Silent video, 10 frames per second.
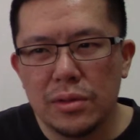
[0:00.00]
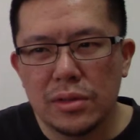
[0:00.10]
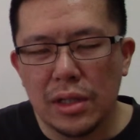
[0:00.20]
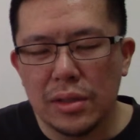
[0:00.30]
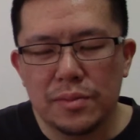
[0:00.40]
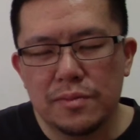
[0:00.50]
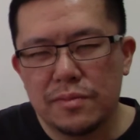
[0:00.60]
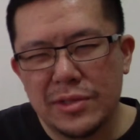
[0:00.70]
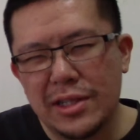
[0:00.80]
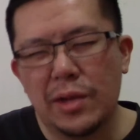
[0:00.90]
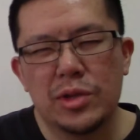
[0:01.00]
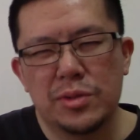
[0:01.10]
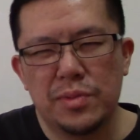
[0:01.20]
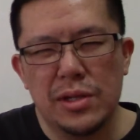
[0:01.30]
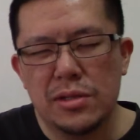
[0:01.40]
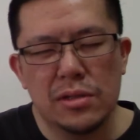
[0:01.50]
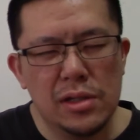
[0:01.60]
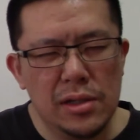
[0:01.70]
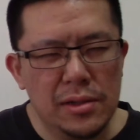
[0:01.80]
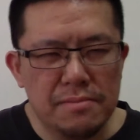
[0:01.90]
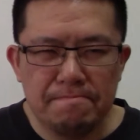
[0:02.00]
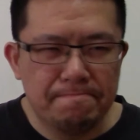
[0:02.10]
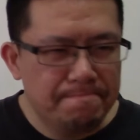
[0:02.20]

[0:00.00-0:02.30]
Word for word: like the second one was basically